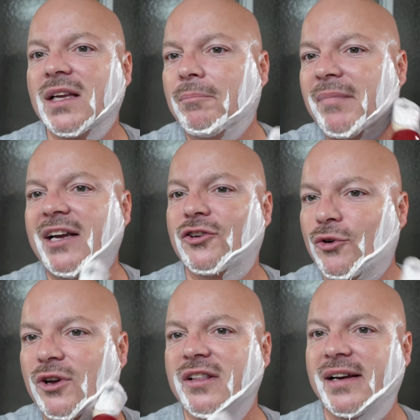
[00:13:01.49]
make
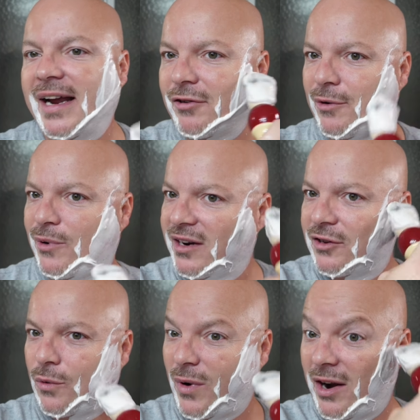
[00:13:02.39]
sure that everyone
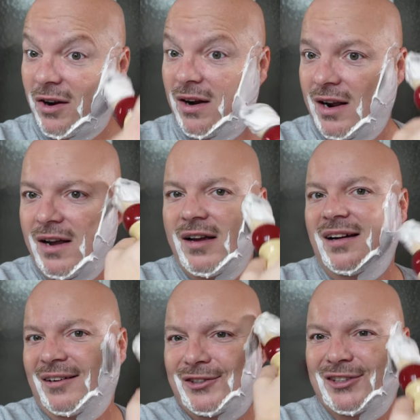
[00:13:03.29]
is aware
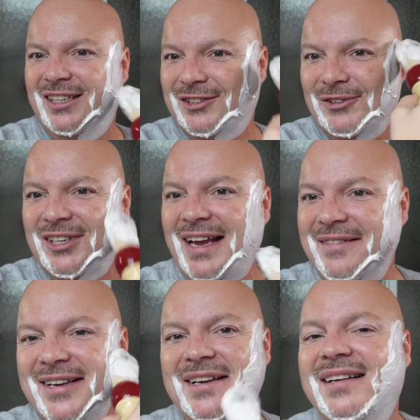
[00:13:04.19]
of traditional
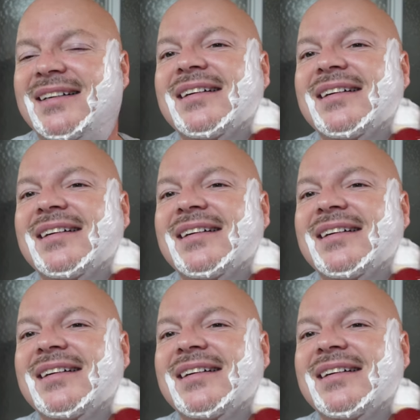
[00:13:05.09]
shaving